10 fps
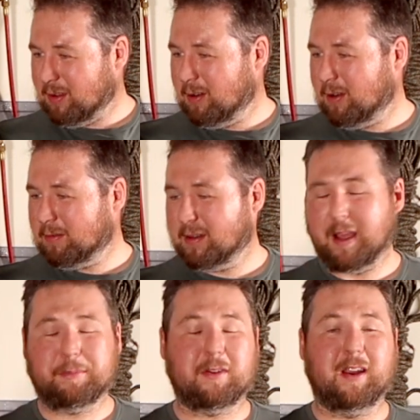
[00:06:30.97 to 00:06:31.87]
or
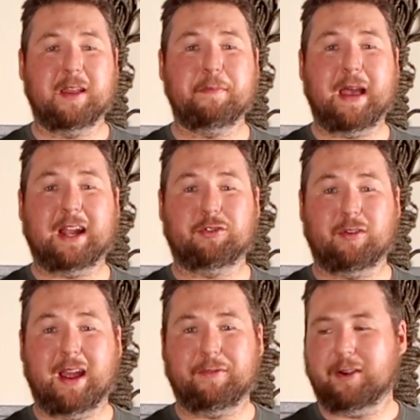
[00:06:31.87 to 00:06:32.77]
no, I'm sorry, impact
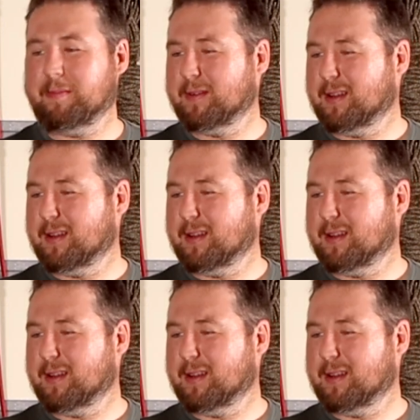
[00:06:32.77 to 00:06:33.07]
driver.